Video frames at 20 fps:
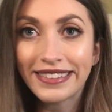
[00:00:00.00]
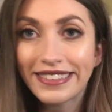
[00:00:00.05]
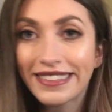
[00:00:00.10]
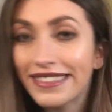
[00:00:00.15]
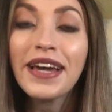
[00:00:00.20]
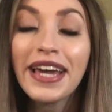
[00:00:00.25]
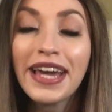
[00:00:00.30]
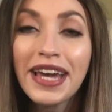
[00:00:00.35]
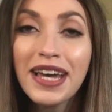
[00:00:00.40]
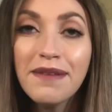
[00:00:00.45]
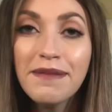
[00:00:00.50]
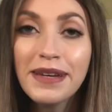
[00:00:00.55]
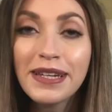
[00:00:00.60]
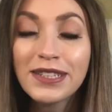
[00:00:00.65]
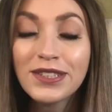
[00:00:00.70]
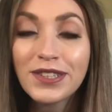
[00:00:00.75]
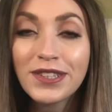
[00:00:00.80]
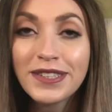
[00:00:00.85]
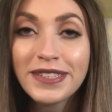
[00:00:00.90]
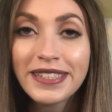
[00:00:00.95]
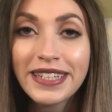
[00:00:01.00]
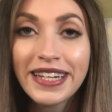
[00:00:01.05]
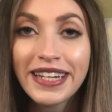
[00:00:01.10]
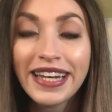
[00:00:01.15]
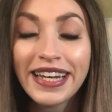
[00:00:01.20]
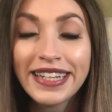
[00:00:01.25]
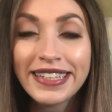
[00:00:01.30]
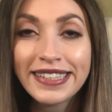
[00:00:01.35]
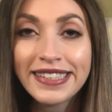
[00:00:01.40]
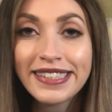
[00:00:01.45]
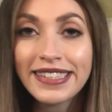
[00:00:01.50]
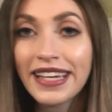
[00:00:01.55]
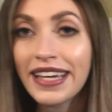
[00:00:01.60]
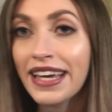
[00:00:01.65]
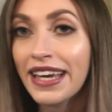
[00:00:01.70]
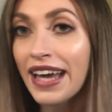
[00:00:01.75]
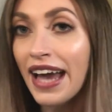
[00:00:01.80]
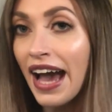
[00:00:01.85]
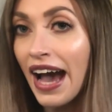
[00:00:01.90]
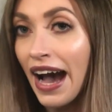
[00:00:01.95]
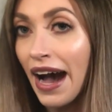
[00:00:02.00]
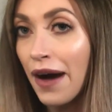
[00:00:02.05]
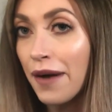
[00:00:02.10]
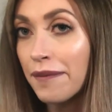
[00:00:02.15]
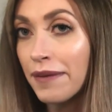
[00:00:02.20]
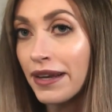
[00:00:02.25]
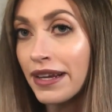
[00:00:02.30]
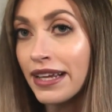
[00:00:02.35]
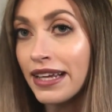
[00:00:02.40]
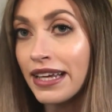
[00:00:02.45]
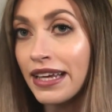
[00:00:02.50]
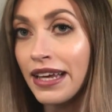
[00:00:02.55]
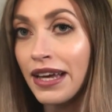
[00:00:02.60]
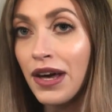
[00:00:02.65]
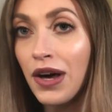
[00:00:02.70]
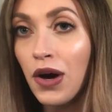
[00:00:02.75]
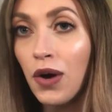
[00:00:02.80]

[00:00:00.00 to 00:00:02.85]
I am interested in seeing how many